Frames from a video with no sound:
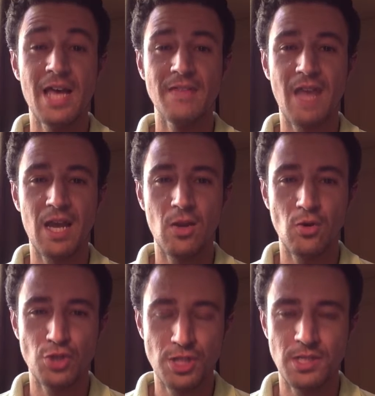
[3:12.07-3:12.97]

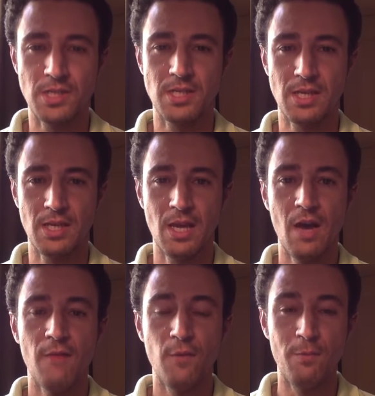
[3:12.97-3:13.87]
dialogicity.
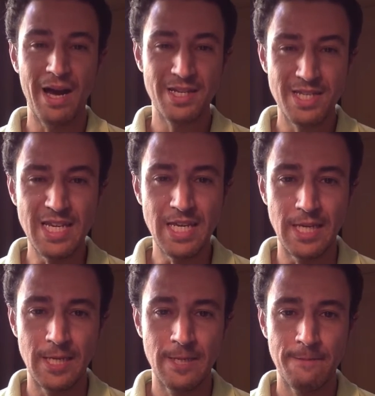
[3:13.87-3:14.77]
For
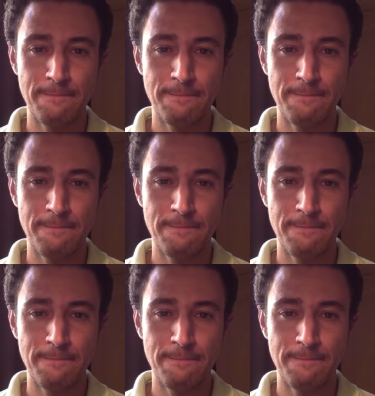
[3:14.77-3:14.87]
Bakhtin,